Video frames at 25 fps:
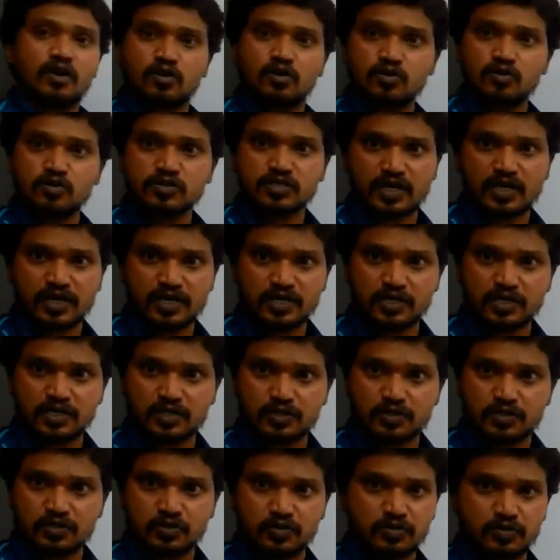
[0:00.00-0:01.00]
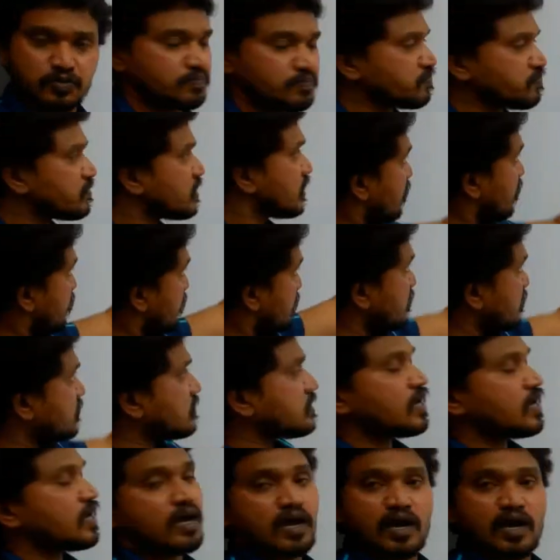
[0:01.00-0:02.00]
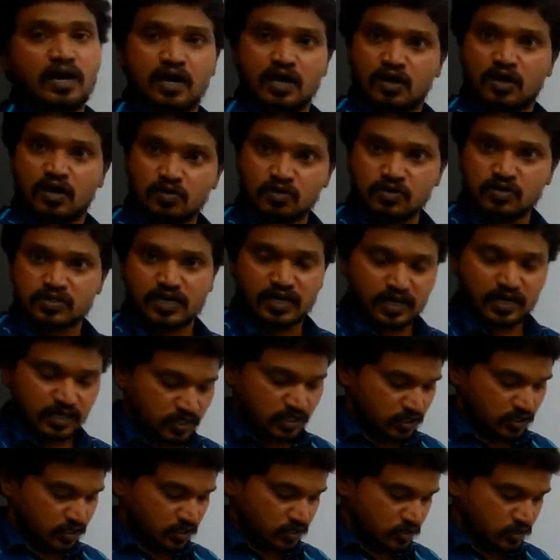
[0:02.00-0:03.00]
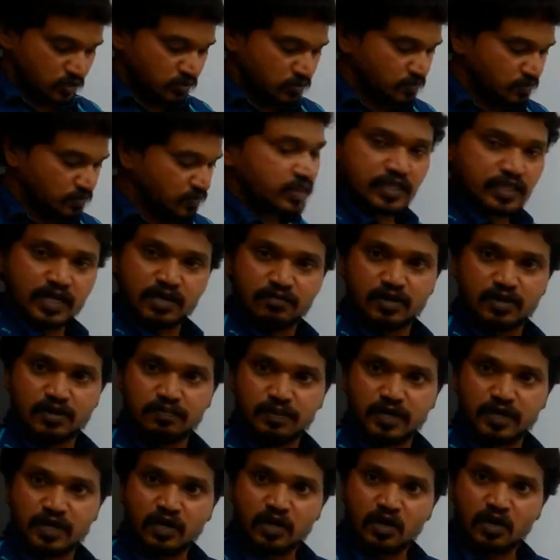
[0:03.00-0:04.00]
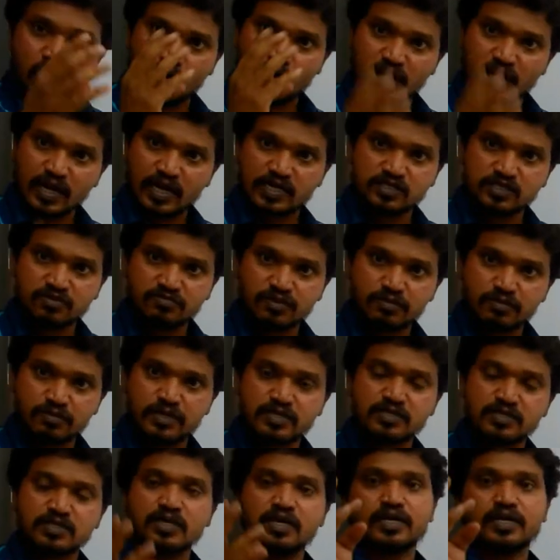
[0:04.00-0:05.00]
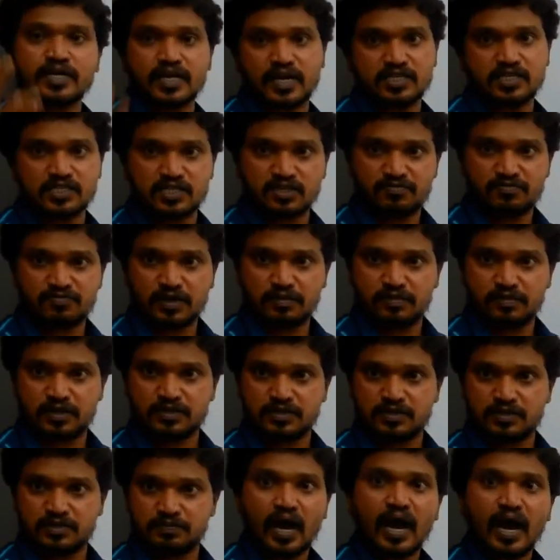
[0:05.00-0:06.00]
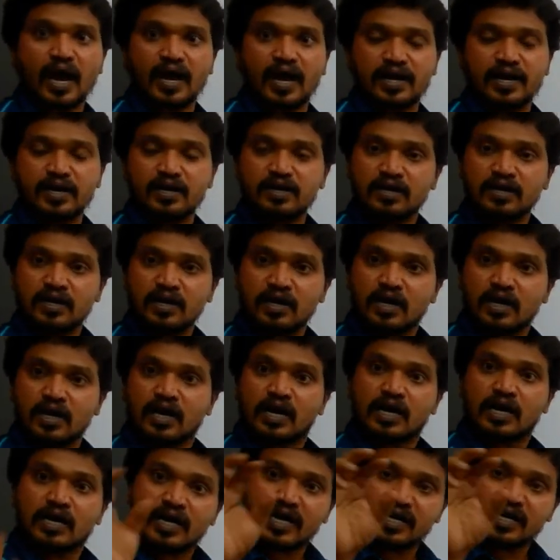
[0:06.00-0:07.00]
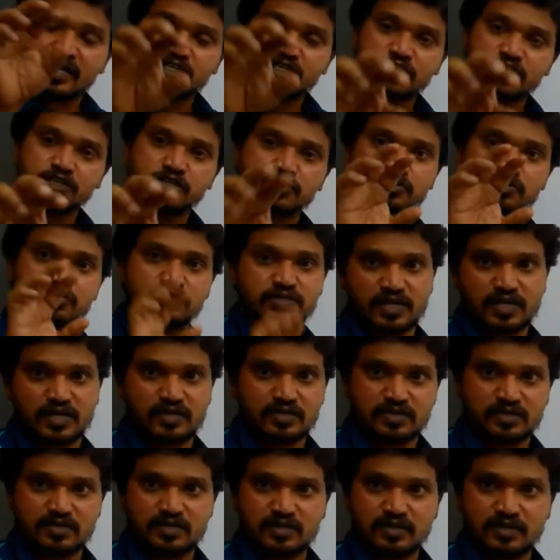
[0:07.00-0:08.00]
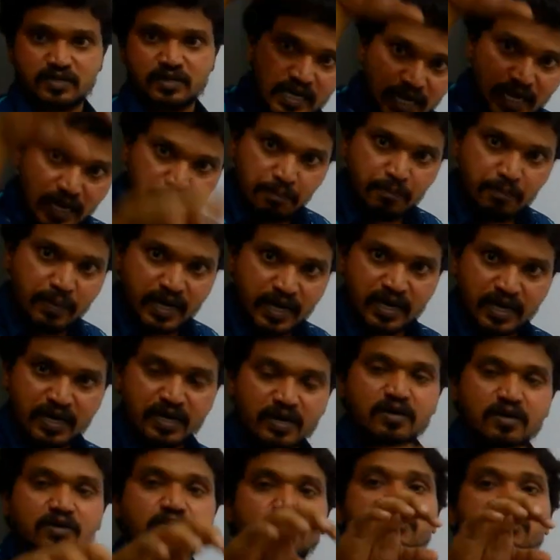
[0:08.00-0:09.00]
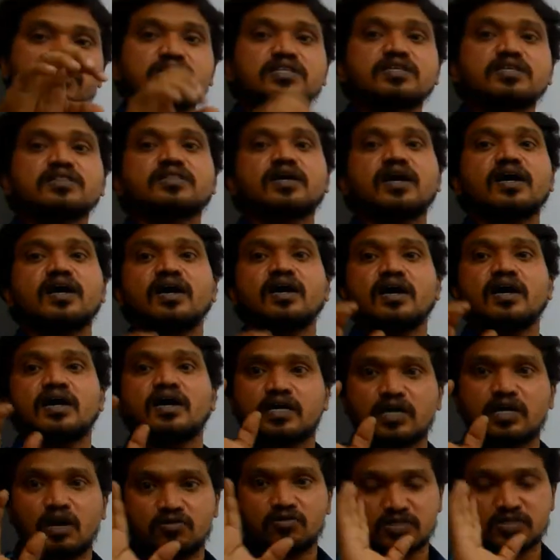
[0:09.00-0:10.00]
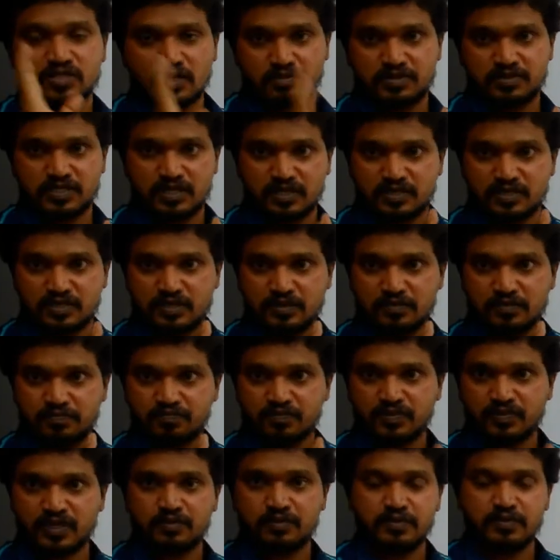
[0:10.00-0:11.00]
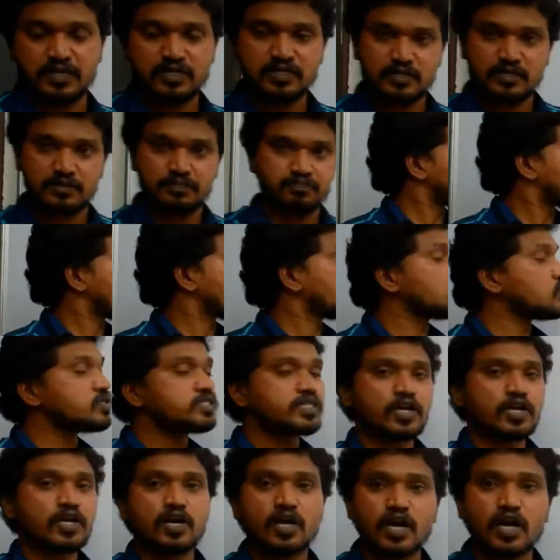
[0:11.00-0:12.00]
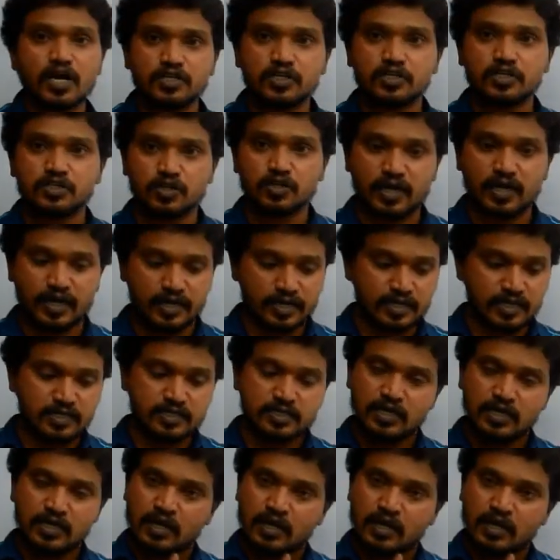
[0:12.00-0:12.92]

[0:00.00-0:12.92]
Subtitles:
loose connective tissue? Within the loose connective tissue, there will be collagen fibers, elastic fibers and connective tissue cells embedded within the ground substance. That means loose areolar tissue contains